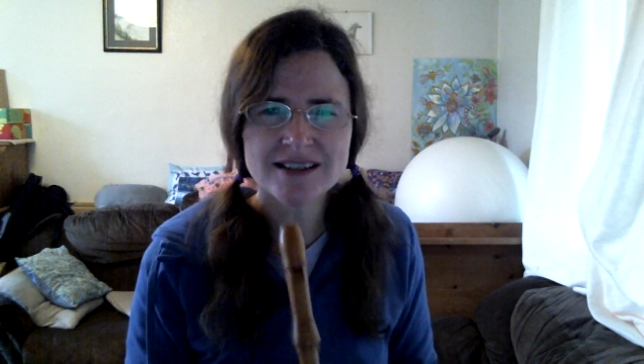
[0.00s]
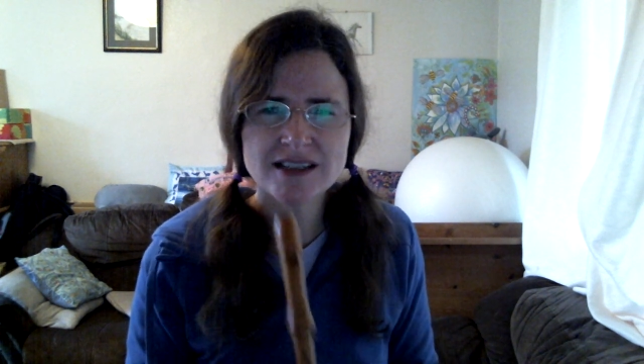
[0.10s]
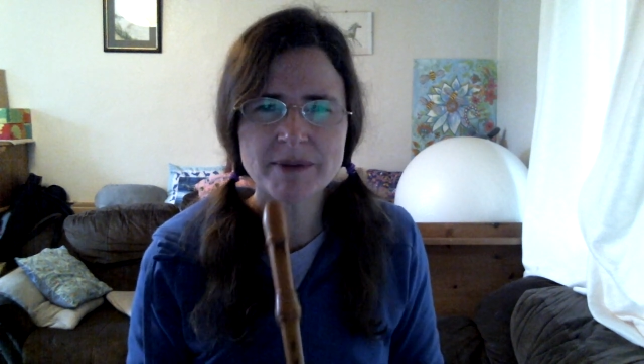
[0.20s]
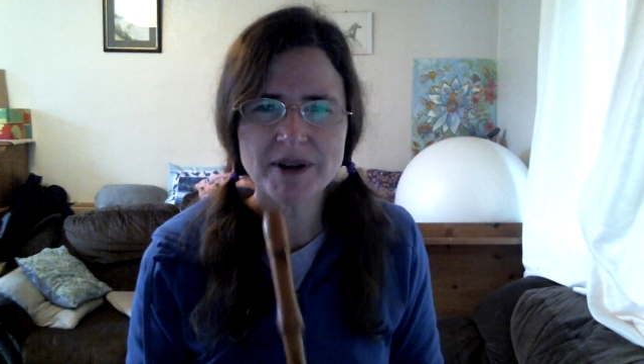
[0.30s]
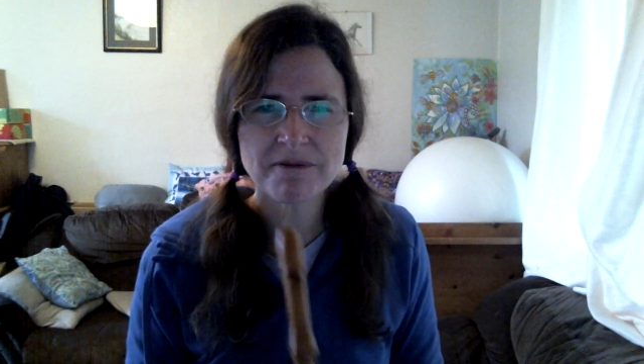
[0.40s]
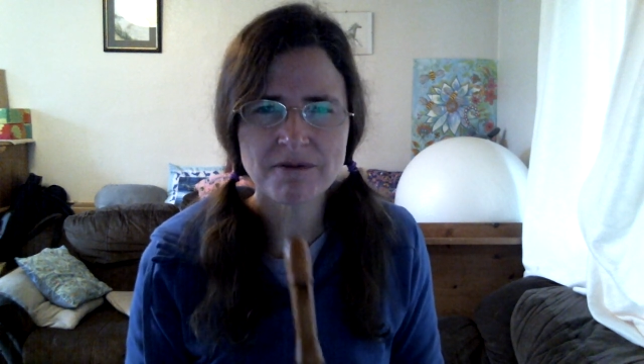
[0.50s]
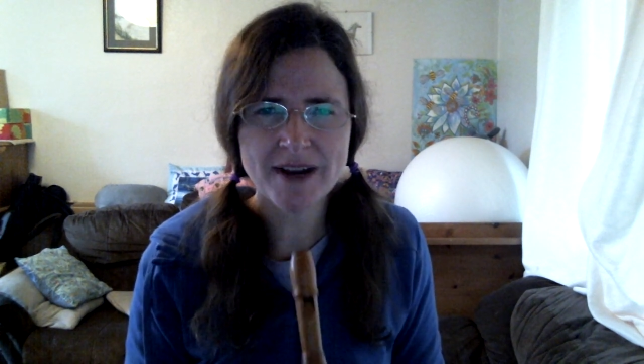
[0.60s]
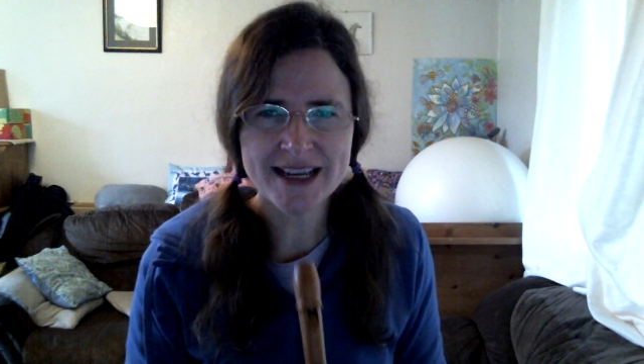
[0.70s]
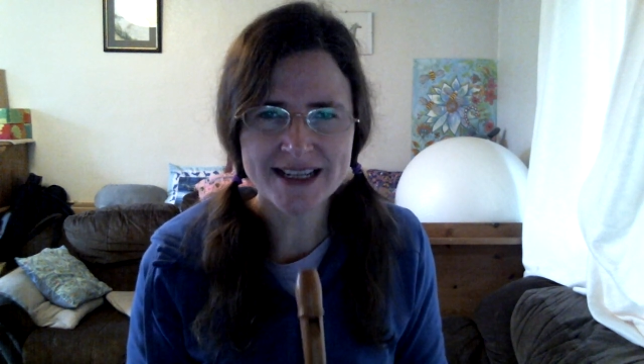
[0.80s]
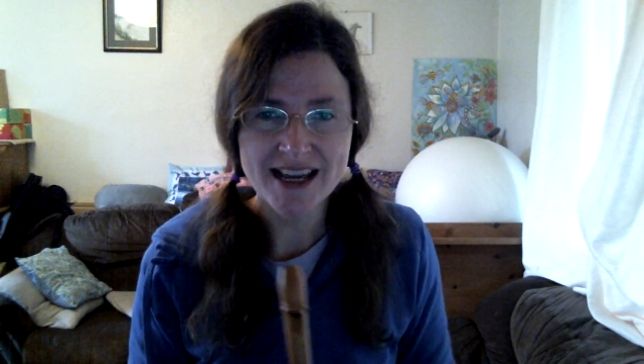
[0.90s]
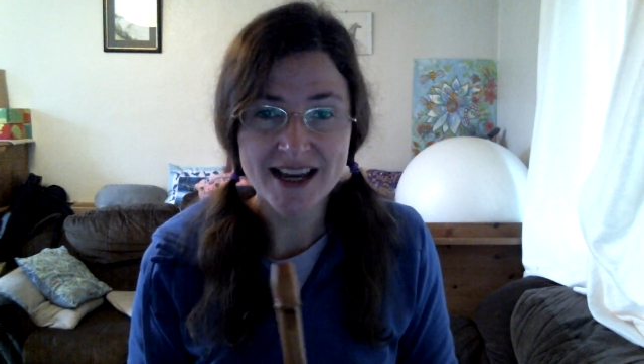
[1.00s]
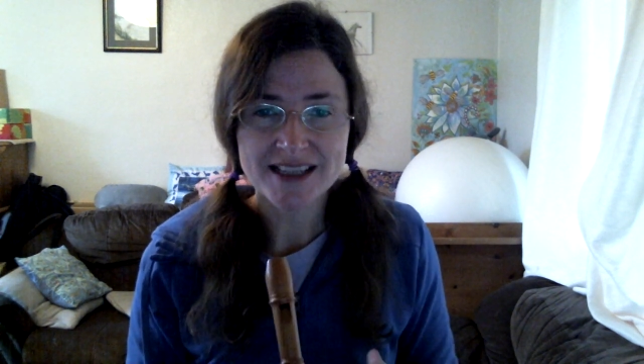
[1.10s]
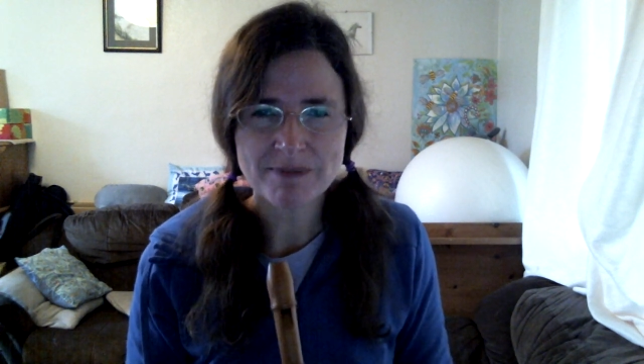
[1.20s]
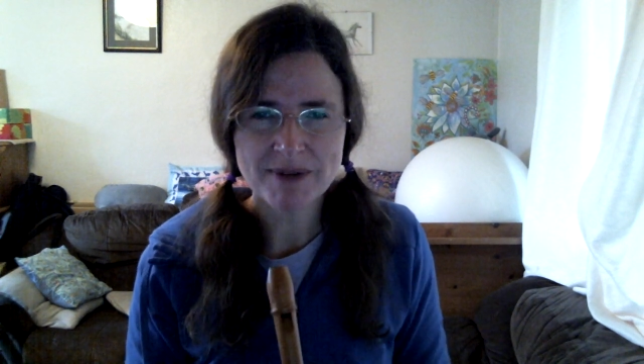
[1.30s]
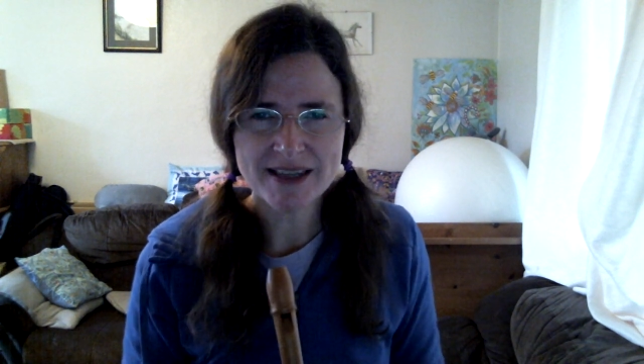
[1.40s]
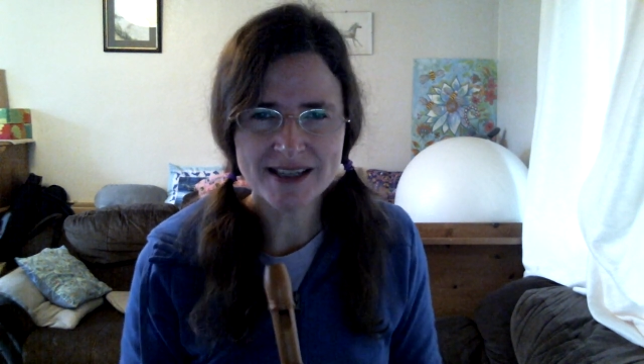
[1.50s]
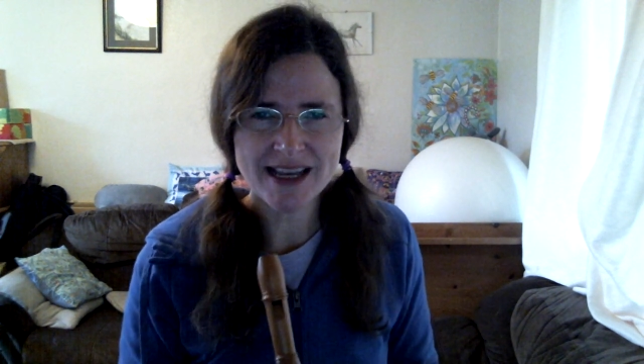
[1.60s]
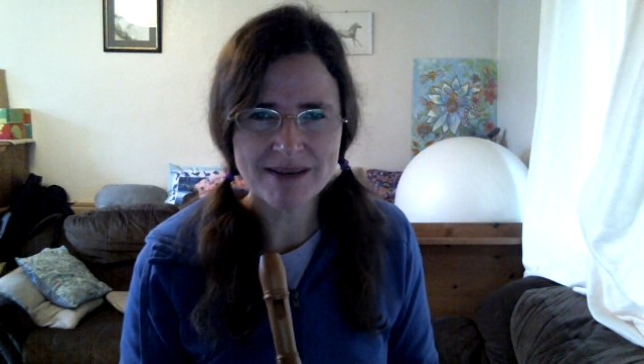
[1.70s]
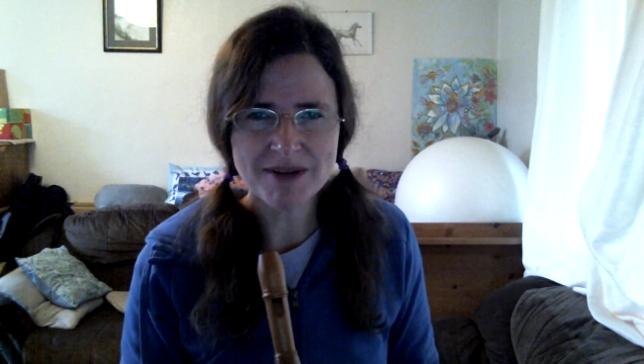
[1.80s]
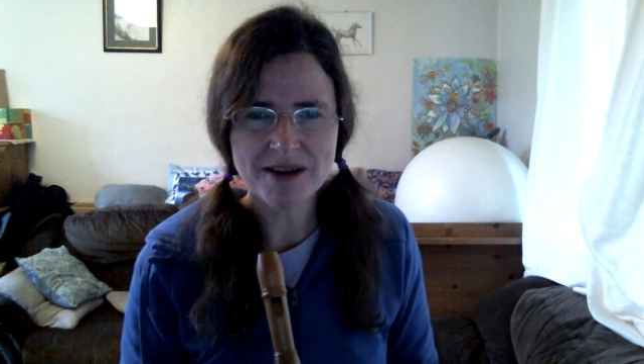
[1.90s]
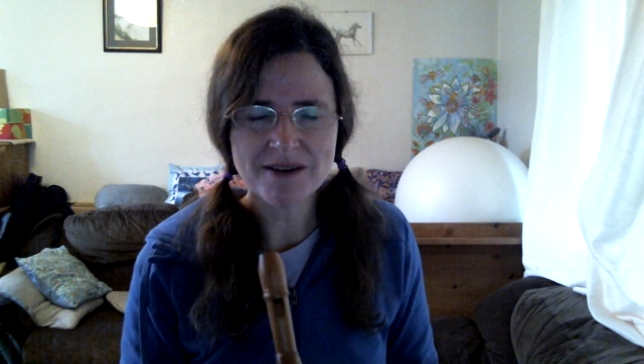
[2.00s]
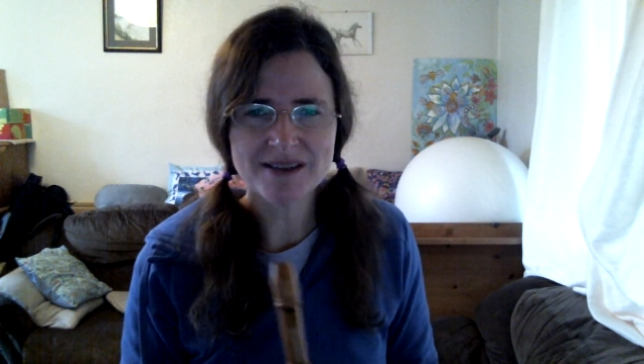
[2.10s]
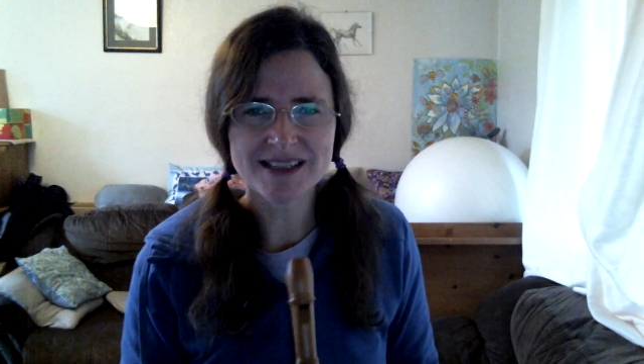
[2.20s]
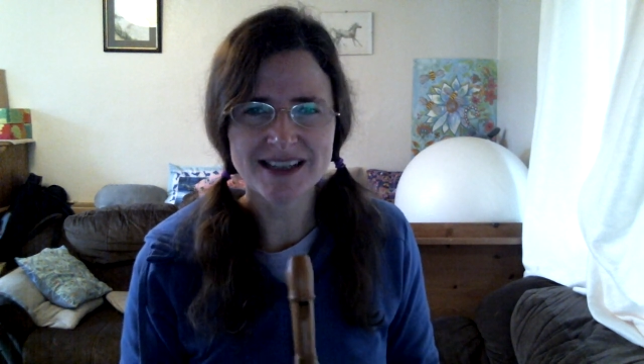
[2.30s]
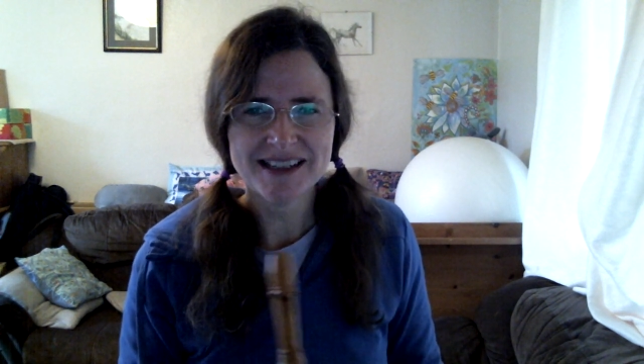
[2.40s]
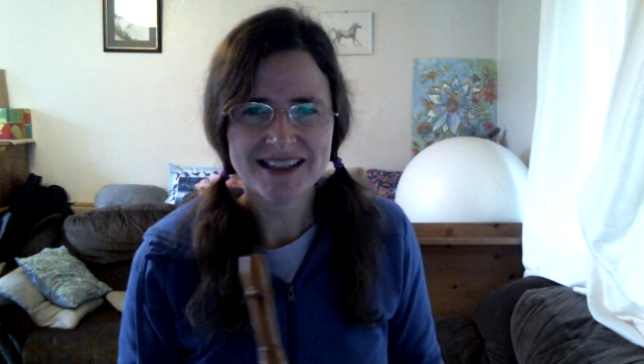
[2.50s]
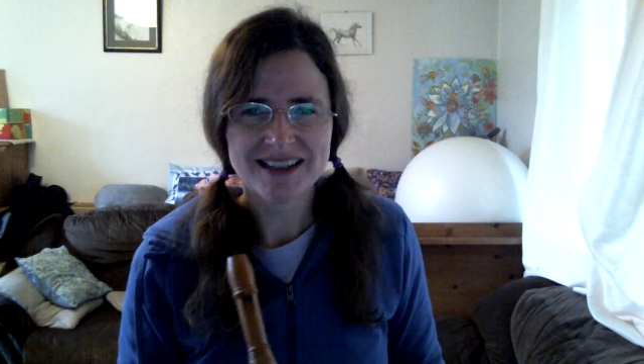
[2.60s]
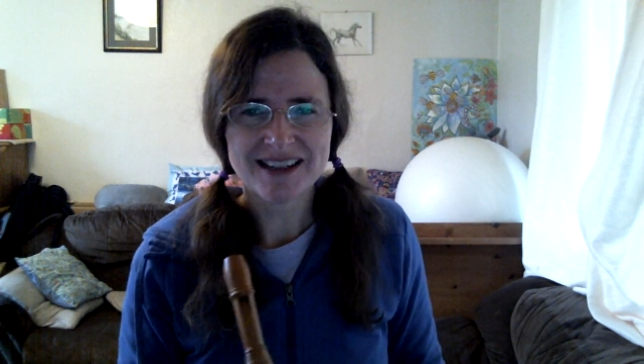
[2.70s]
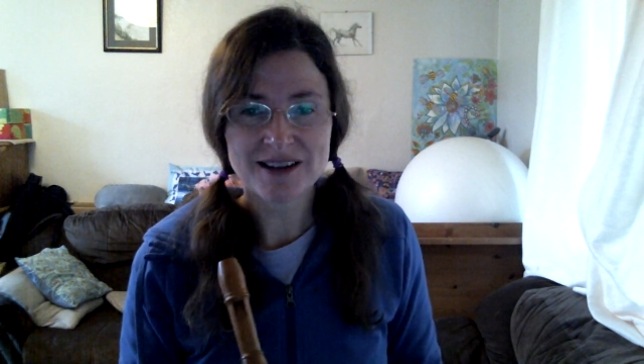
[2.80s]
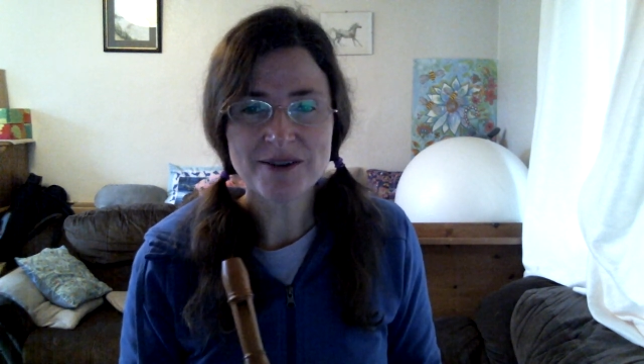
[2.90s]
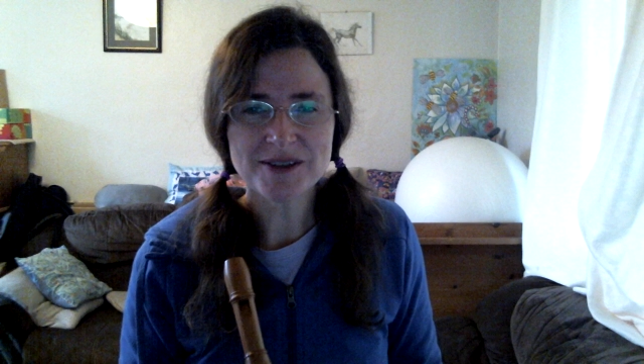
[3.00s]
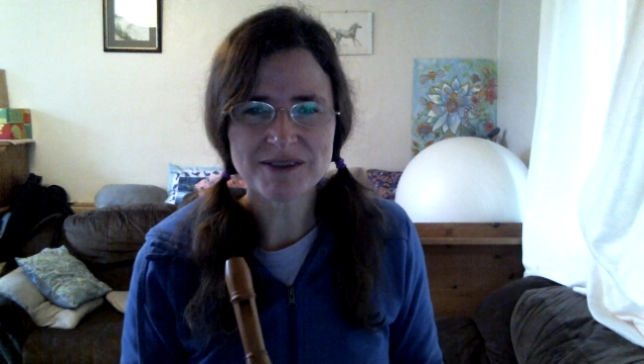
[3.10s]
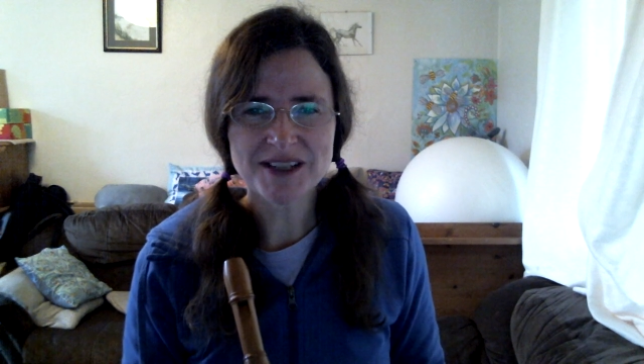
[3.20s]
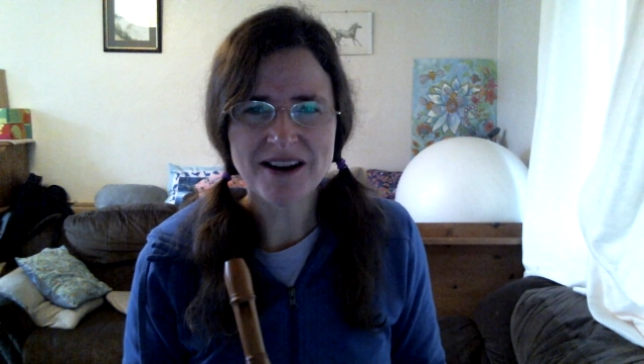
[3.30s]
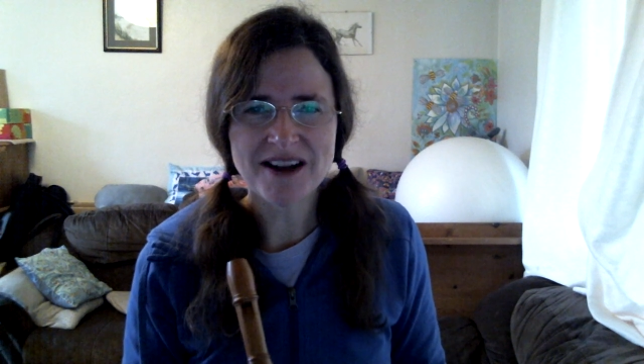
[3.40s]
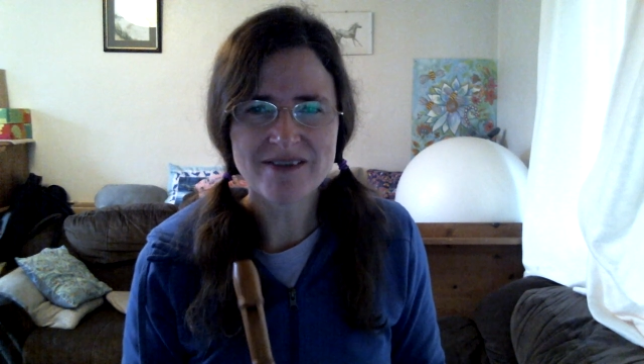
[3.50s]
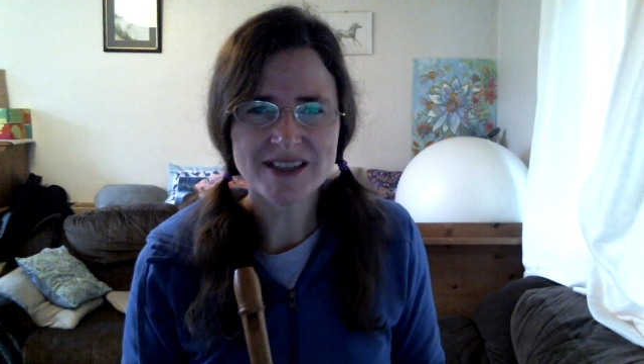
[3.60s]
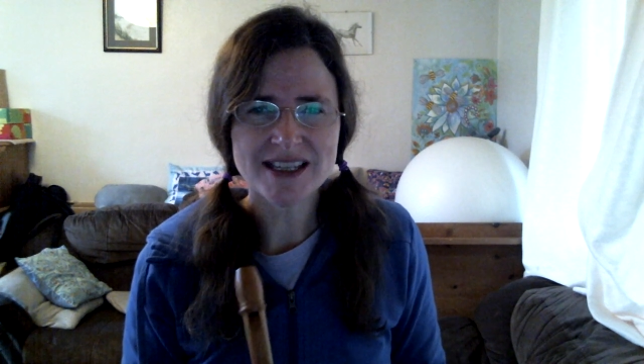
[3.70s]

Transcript: Don't be afraid to play the same note lots of times.